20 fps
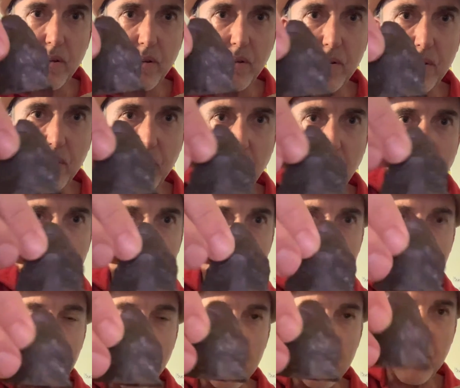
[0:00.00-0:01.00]
okay? Because
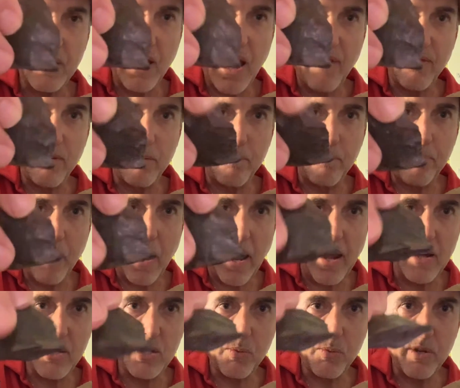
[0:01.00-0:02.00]
it doesn't have a
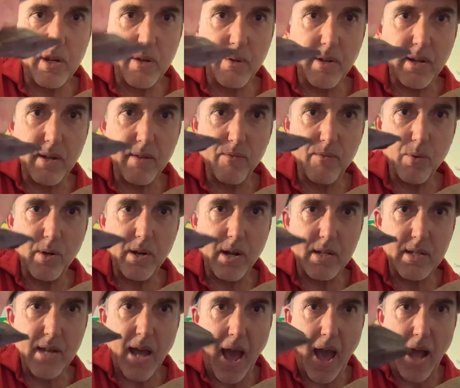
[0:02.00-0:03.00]
base where you uh, would
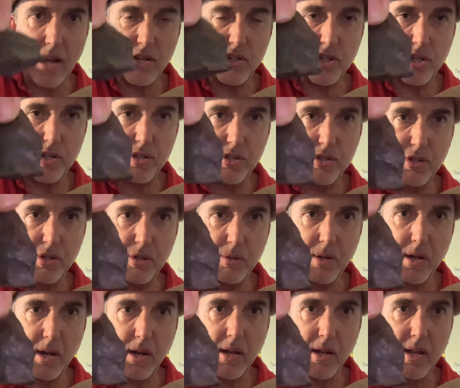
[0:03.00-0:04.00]
attach it to
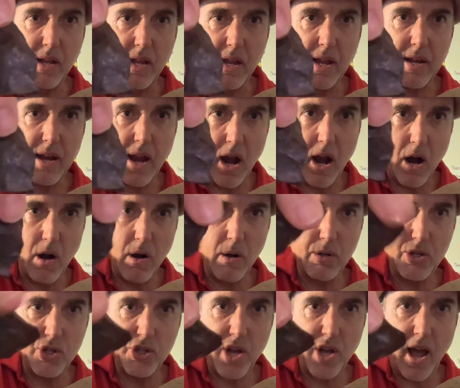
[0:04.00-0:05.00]
a, uh, an arrow
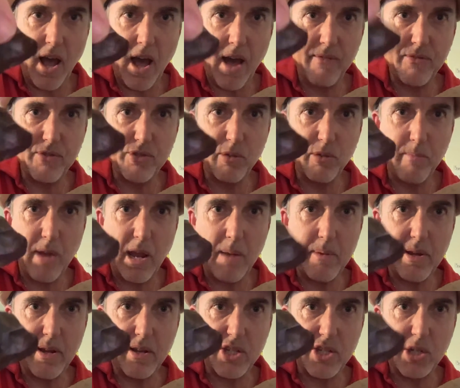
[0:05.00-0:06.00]
shaft. So
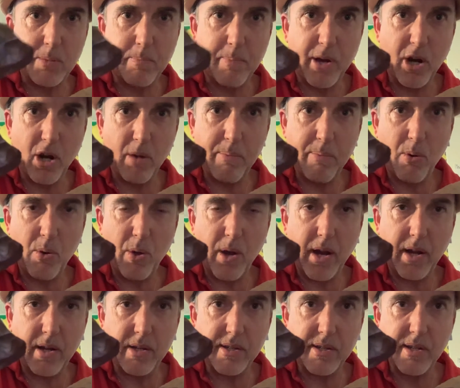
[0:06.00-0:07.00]
maybe a spear
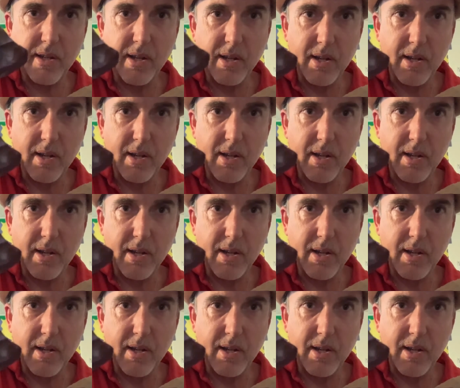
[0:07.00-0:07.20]
point,